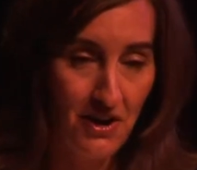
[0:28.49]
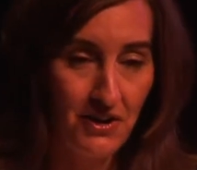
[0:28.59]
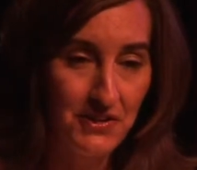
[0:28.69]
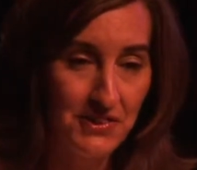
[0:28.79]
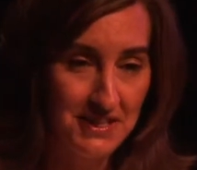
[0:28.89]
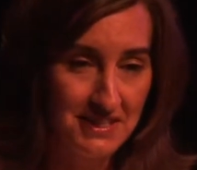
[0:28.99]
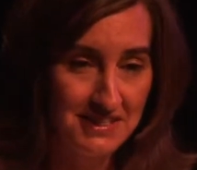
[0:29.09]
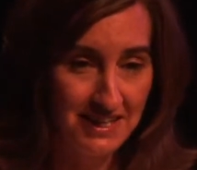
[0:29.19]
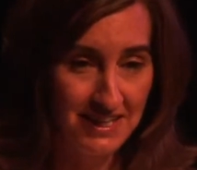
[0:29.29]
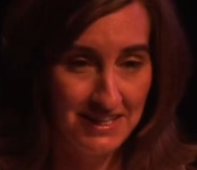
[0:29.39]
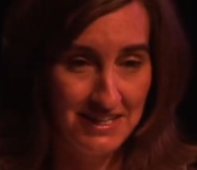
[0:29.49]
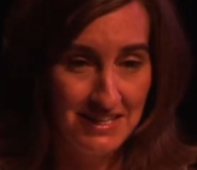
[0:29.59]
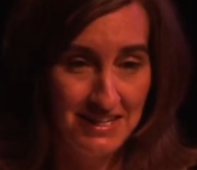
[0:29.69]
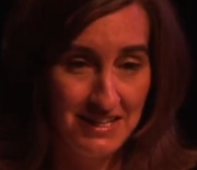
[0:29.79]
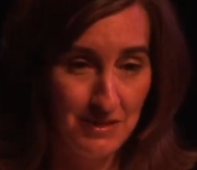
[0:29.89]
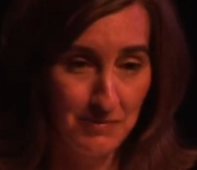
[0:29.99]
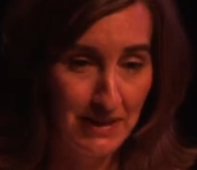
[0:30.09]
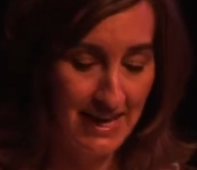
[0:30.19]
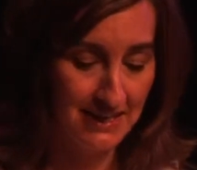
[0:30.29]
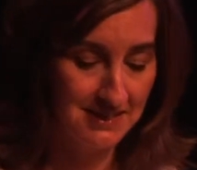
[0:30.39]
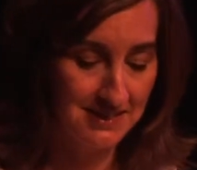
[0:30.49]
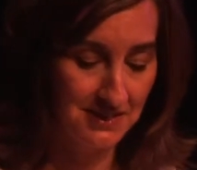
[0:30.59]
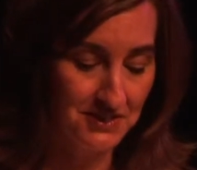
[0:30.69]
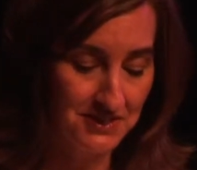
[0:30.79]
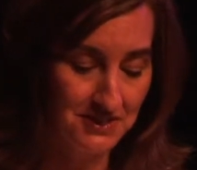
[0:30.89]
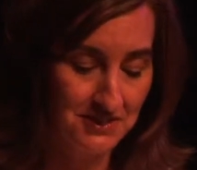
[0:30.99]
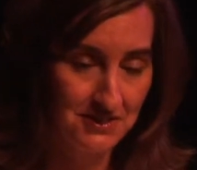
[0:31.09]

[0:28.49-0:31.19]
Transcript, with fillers: All things hidden in the black silt,